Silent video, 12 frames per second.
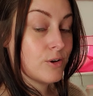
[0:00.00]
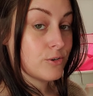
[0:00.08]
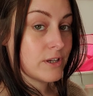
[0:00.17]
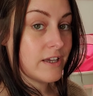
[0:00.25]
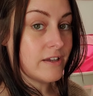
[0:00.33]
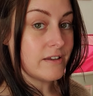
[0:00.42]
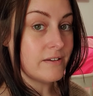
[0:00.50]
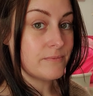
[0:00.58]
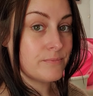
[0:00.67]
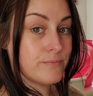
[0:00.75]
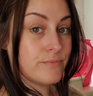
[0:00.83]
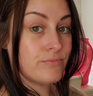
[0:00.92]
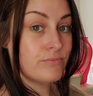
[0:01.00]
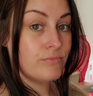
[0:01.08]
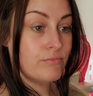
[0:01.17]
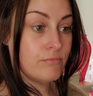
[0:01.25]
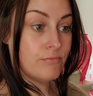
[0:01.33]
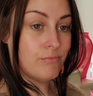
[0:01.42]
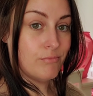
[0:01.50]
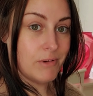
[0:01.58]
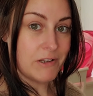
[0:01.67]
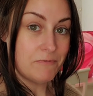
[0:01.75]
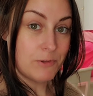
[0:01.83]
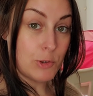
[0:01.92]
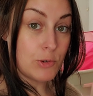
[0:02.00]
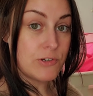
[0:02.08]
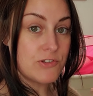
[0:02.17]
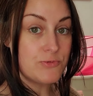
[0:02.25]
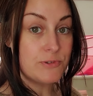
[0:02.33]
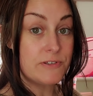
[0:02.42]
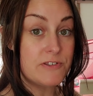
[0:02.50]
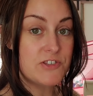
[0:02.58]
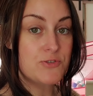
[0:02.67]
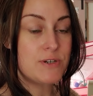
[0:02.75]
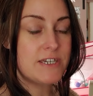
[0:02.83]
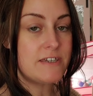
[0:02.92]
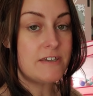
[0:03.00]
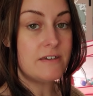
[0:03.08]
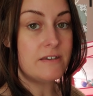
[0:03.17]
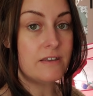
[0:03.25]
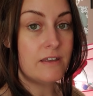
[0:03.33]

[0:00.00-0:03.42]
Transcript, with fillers: okay, my floor is really squeaky.